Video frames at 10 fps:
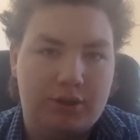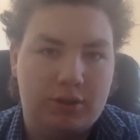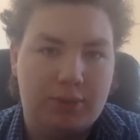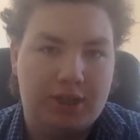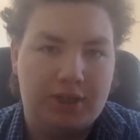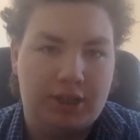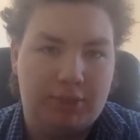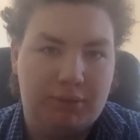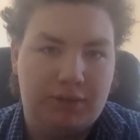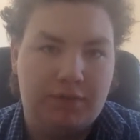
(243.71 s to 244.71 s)
to make a
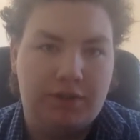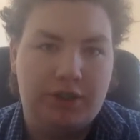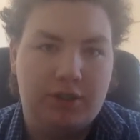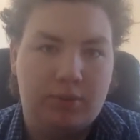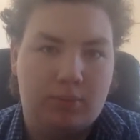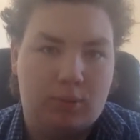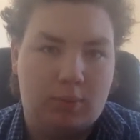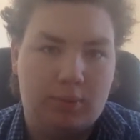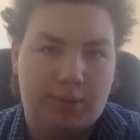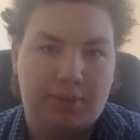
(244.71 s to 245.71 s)
10-minute video
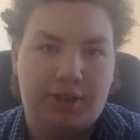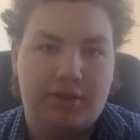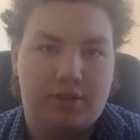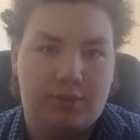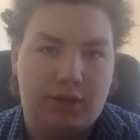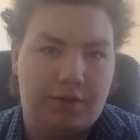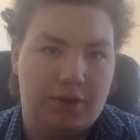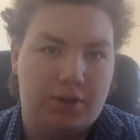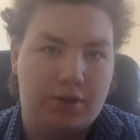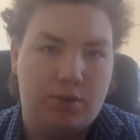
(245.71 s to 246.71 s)
probably means that whatever
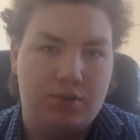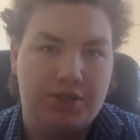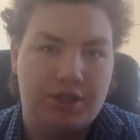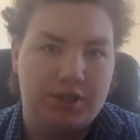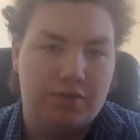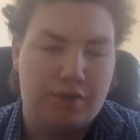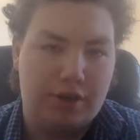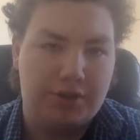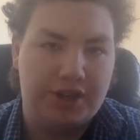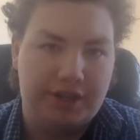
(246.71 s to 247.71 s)
you're using is
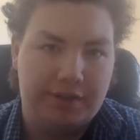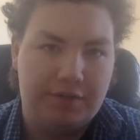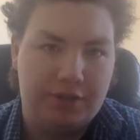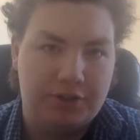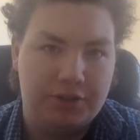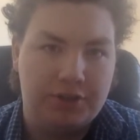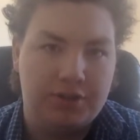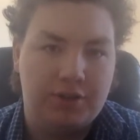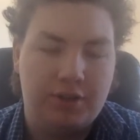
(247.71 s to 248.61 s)
very inefficient.